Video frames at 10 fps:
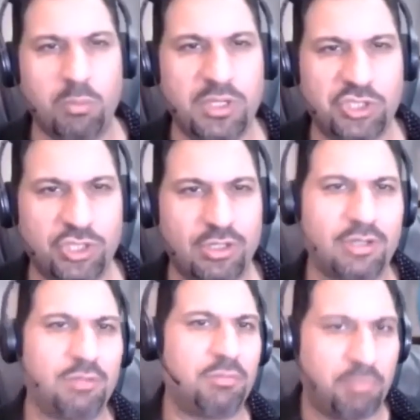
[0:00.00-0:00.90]

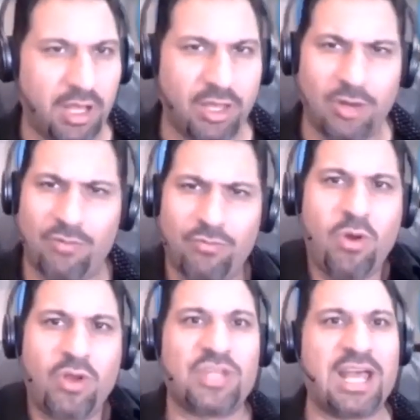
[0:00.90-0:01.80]
commission bucket of
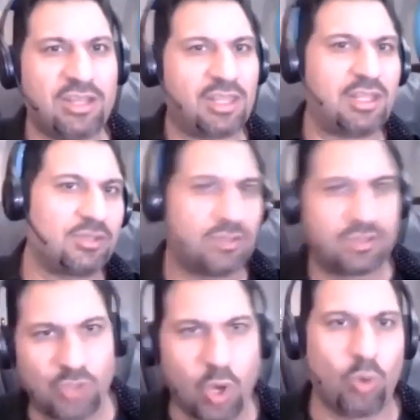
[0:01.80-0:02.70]
course anything
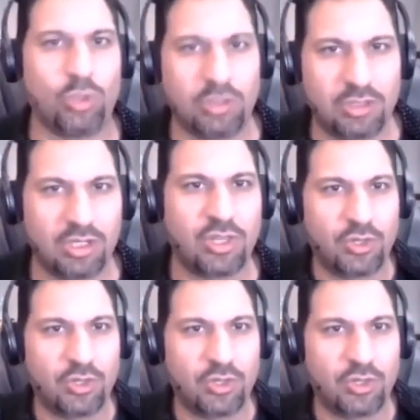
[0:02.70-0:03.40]
sold